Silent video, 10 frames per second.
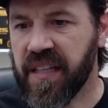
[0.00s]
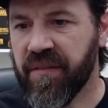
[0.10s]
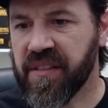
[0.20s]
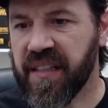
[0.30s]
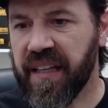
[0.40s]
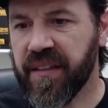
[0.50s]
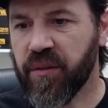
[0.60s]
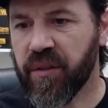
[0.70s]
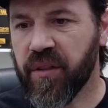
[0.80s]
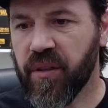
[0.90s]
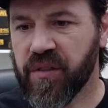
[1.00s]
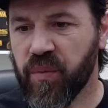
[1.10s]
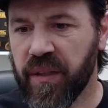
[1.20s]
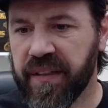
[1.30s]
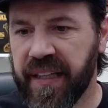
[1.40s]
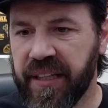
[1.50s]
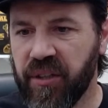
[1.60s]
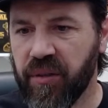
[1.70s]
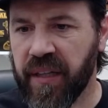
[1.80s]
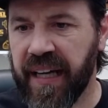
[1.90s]
seven signed the North Coast one. Thank
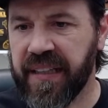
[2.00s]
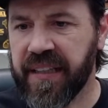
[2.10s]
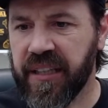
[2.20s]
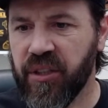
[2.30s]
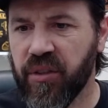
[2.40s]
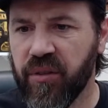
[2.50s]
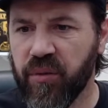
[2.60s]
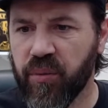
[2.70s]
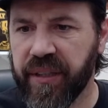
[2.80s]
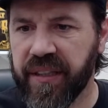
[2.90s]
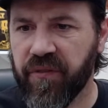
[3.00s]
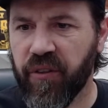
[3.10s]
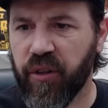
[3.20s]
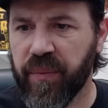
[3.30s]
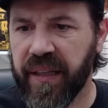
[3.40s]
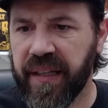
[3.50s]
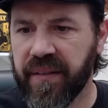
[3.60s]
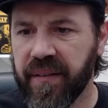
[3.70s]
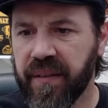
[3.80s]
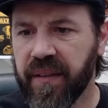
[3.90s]
you, Kylie. Can you reconfirm that?
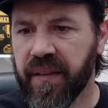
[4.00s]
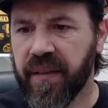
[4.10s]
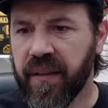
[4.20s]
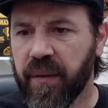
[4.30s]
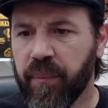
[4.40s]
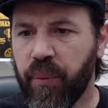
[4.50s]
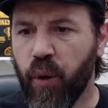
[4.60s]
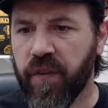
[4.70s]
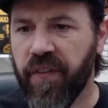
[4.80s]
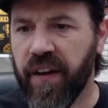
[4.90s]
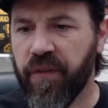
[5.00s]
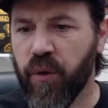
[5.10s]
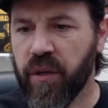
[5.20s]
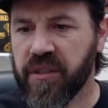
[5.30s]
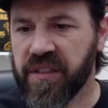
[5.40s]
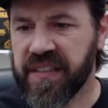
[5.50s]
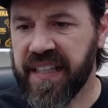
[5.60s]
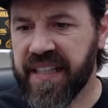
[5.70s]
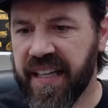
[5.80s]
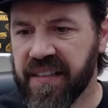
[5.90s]
Por favor, just say
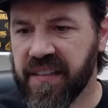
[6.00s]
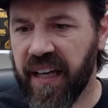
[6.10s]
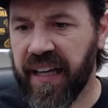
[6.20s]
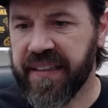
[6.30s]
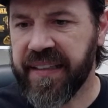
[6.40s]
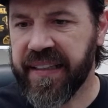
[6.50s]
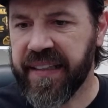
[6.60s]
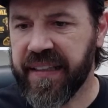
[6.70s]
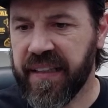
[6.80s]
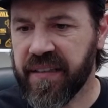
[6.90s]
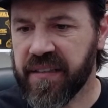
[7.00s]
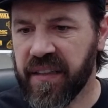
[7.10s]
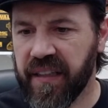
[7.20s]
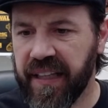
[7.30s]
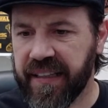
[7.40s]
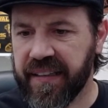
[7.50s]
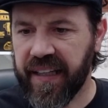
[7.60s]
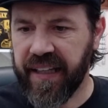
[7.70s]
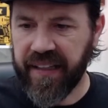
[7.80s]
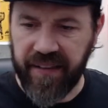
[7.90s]
yes. I did select
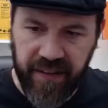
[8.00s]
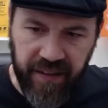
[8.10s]
that.